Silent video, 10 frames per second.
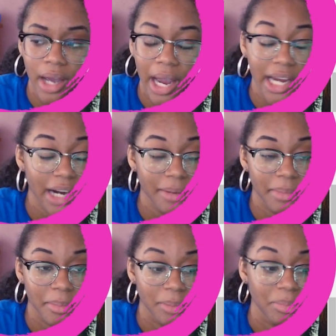I can't
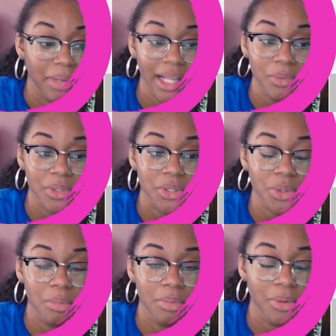remember, but I was so
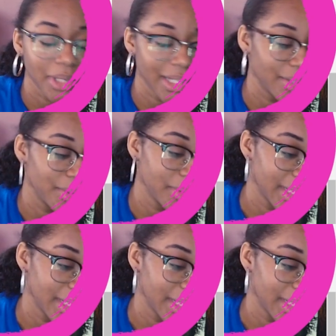broke, ayo.